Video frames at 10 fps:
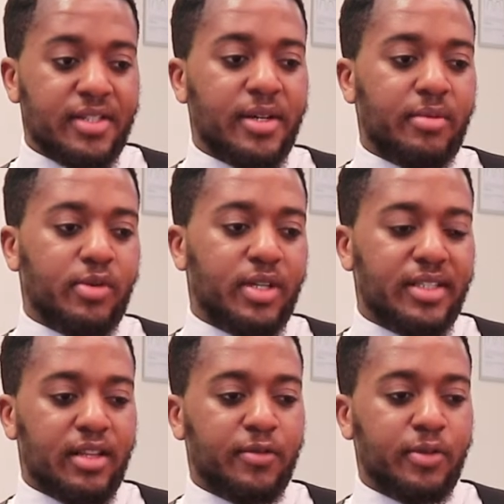I'm not going to
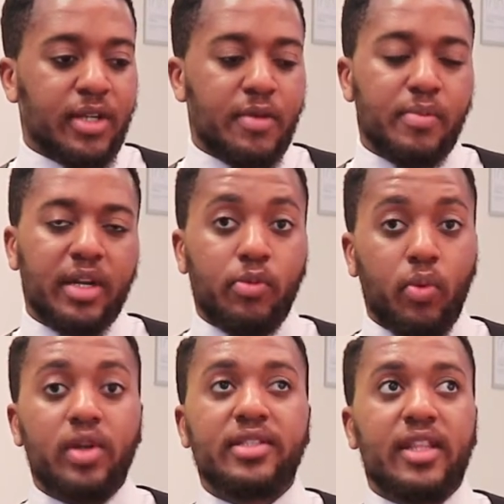say the full name, but it
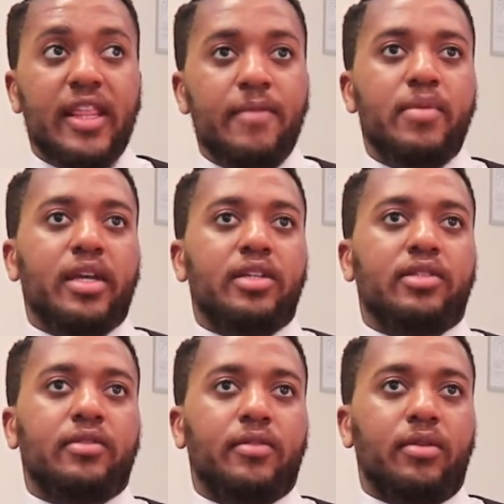was the
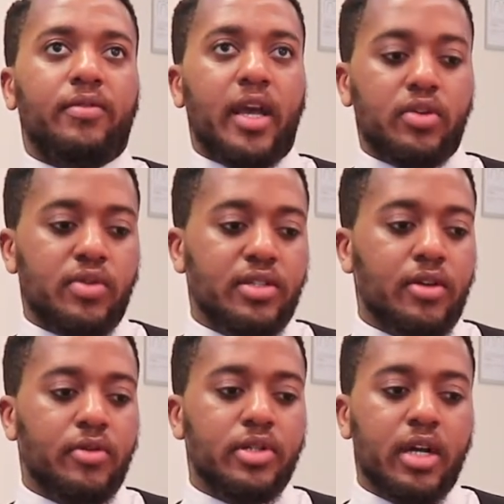biggest factory in
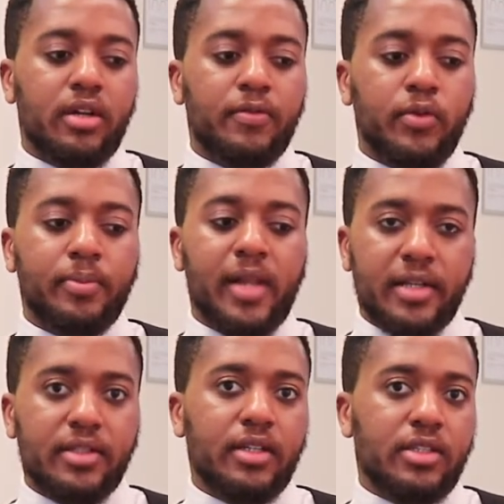southern China for
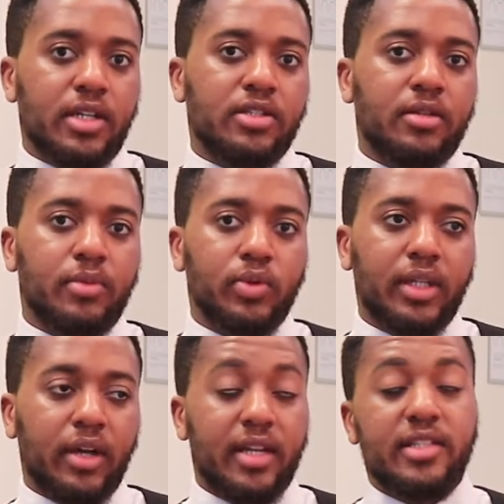plastic injection
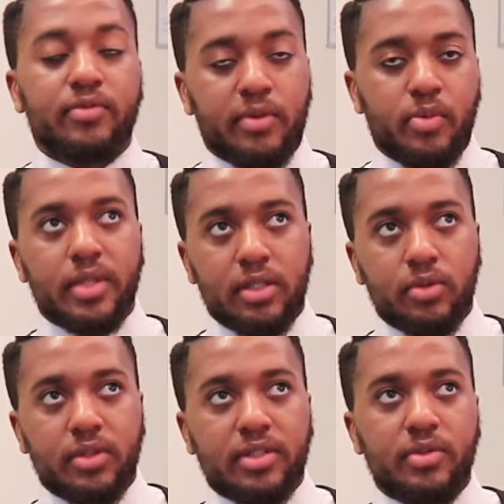molding. At least from what they
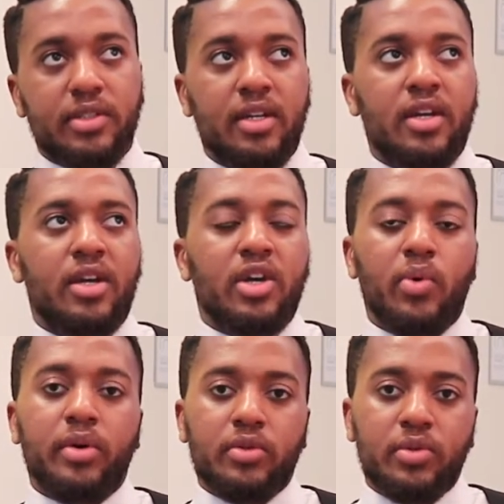told us, it was
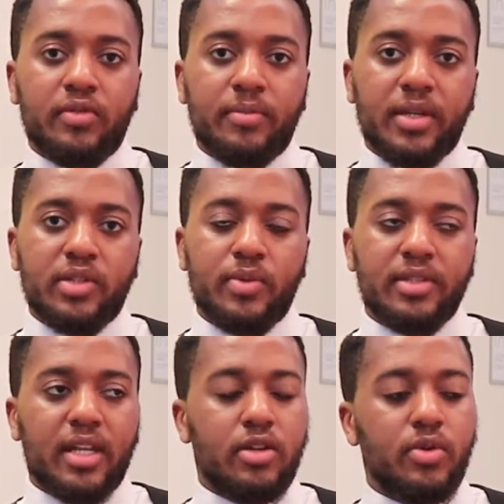one or two of the biggest
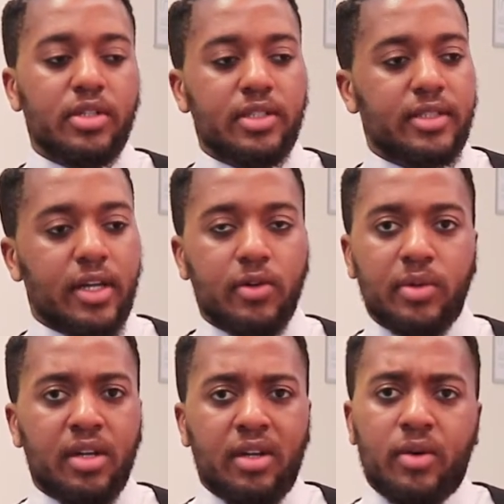ones. And you could just tell
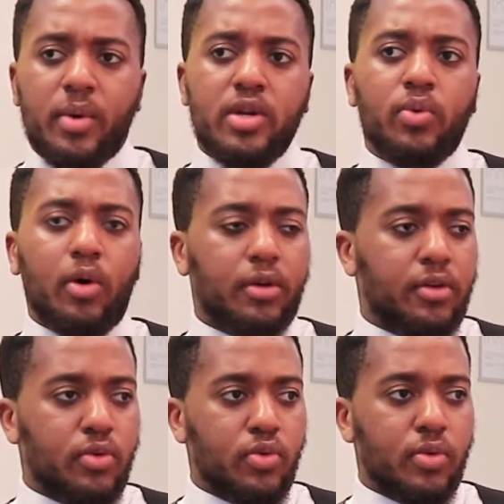when you walked
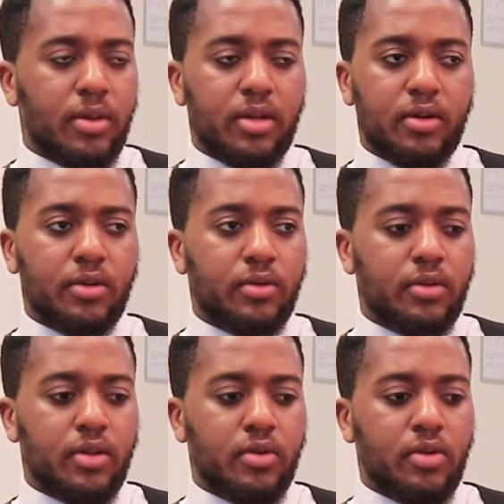through
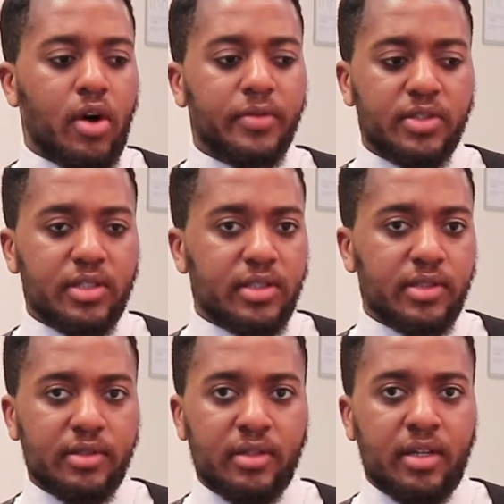their
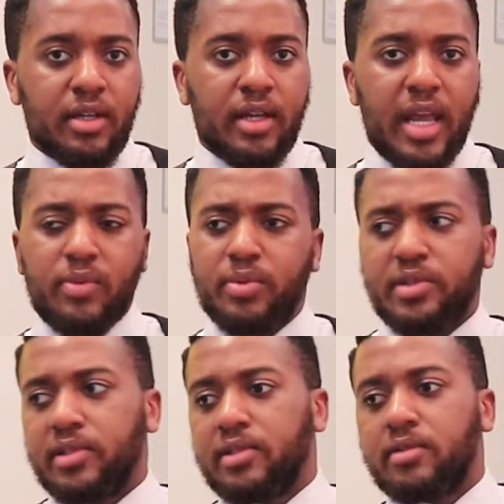offices, it
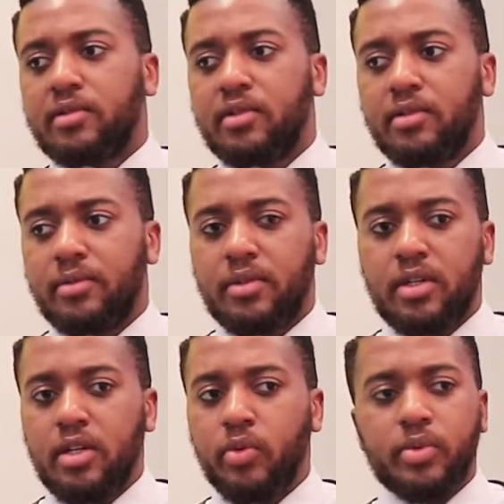was
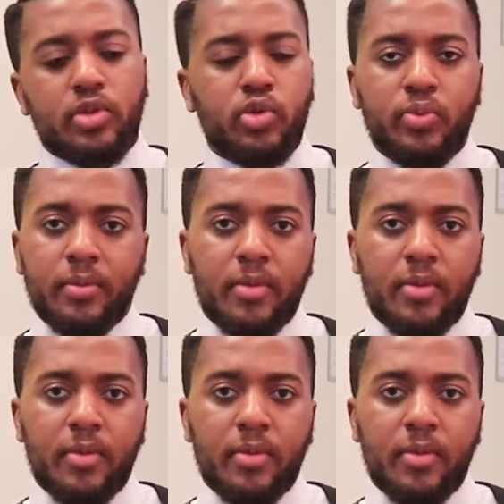it was super